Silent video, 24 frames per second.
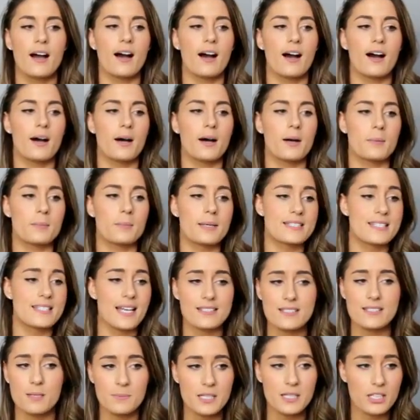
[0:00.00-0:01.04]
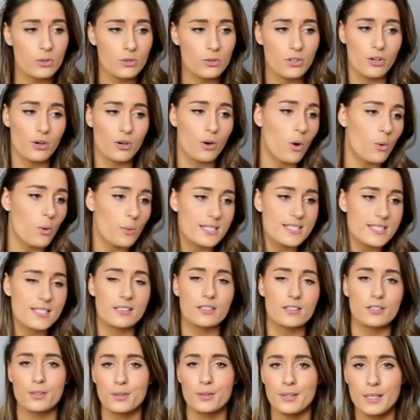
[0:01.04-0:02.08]
Um, it's not something you're always
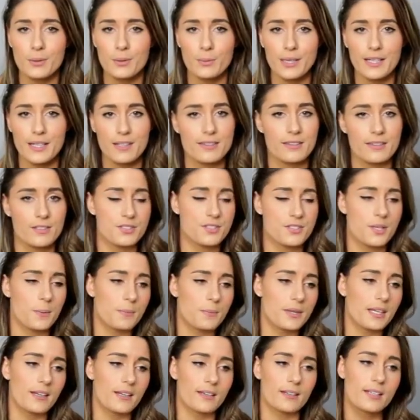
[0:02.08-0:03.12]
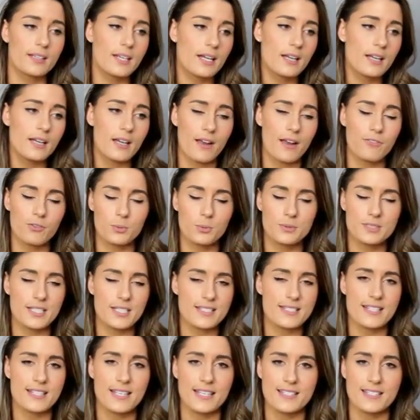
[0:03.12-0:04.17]
going to agree with. There's something, everyone
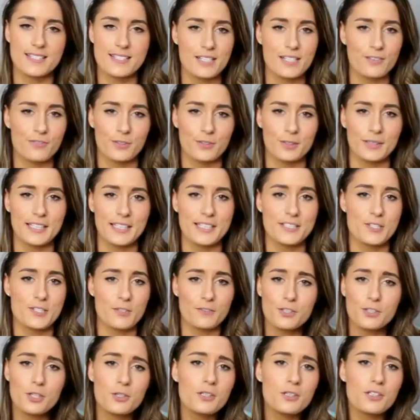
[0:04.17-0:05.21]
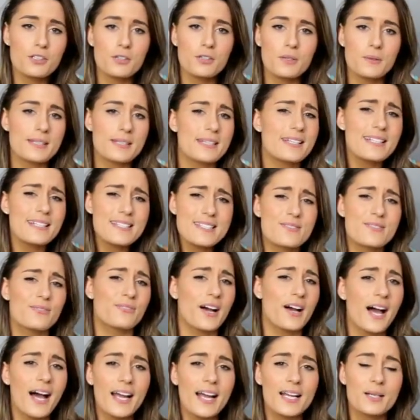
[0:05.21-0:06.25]
does things differently. So if you don't agree with it, it's
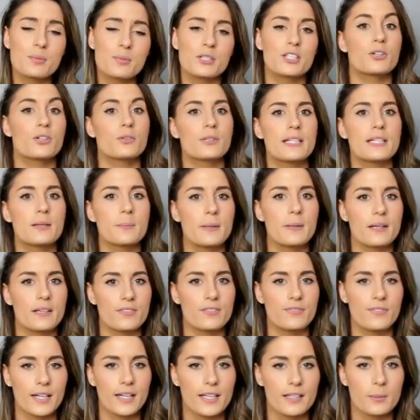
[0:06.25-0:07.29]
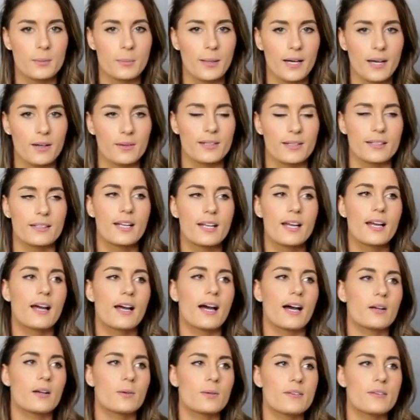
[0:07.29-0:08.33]
fine, but you don't need to pick a fight about it.
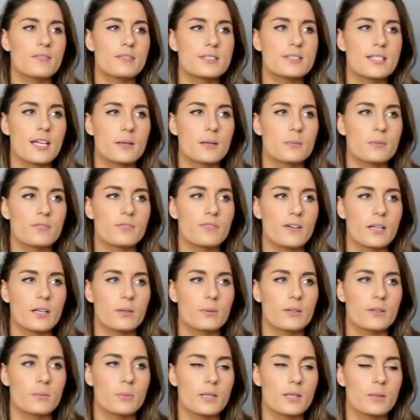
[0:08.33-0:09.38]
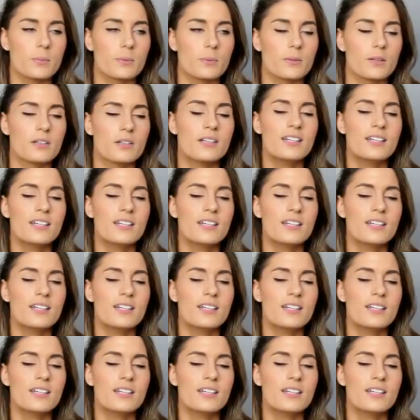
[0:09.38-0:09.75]
I don't have the time to fight with people.